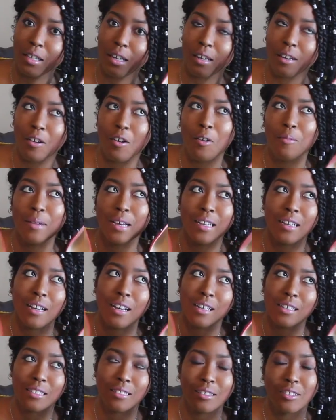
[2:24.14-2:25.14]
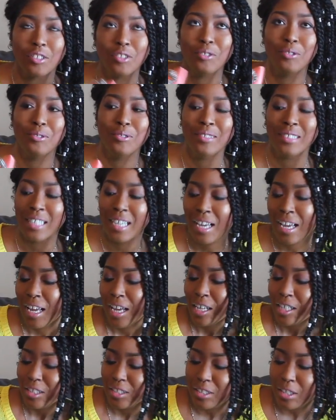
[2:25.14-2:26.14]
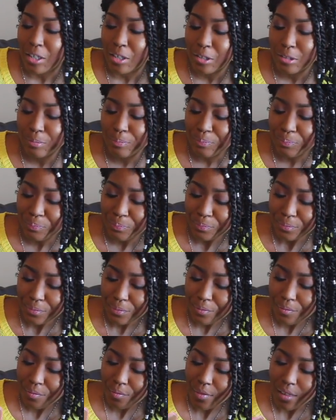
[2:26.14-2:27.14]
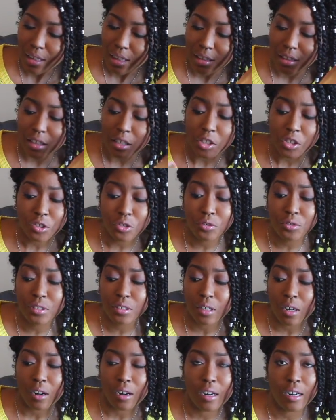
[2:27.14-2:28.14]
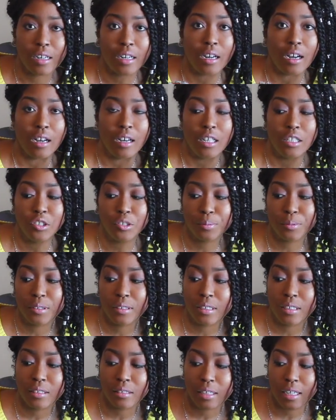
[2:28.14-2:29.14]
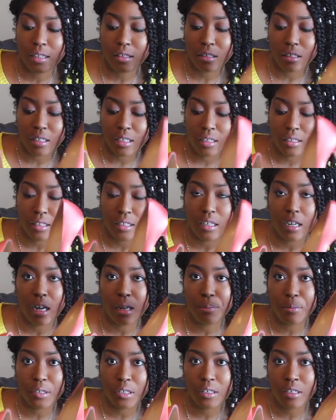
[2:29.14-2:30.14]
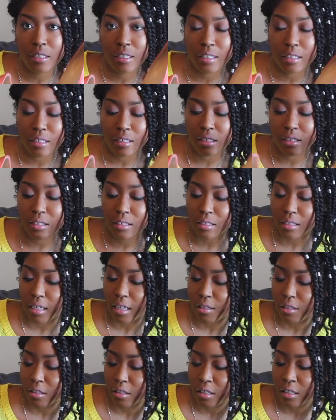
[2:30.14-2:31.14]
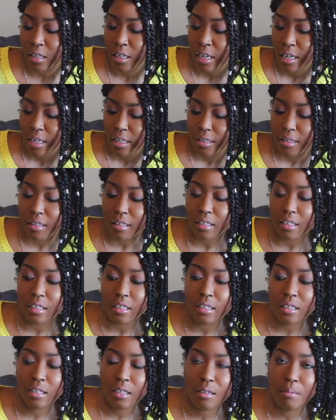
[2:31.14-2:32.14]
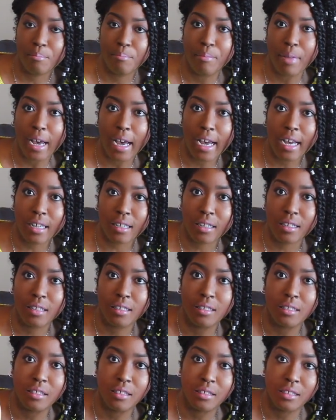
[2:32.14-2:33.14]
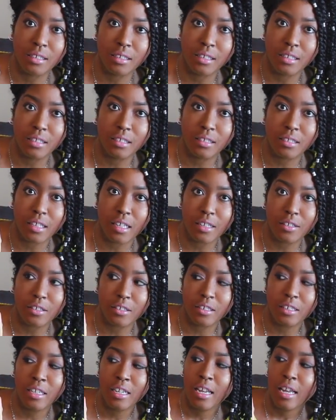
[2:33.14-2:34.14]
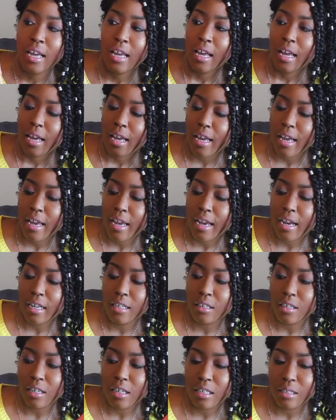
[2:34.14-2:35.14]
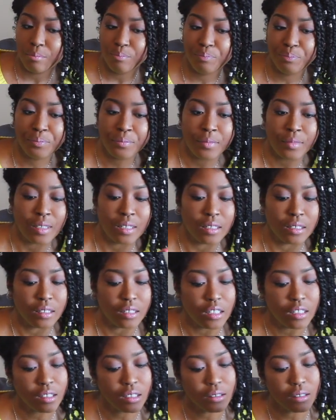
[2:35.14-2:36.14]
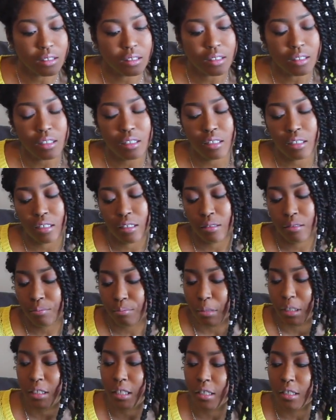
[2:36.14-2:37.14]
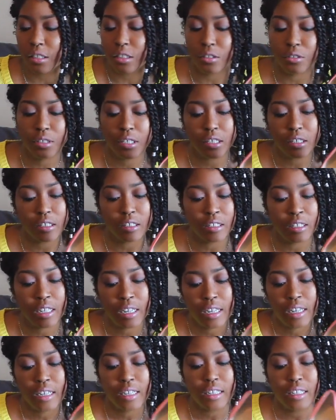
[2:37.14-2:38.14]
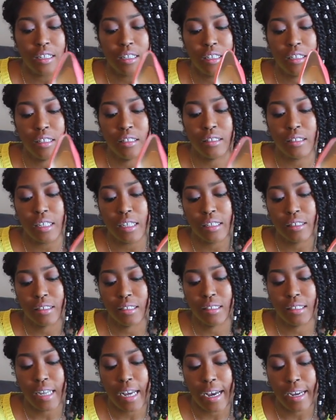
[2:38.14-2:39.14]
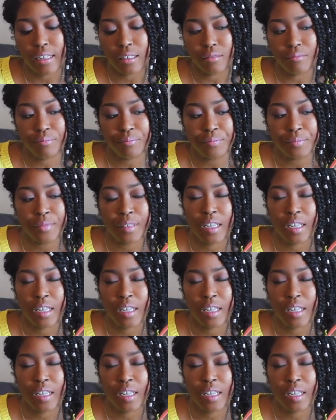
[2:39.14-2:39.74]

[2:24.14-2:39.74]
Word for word: like, oh my gosh, shoes. So these shoes are 100% leather. The upper is leather, the back is leather, and um, this, the material here is like a satin.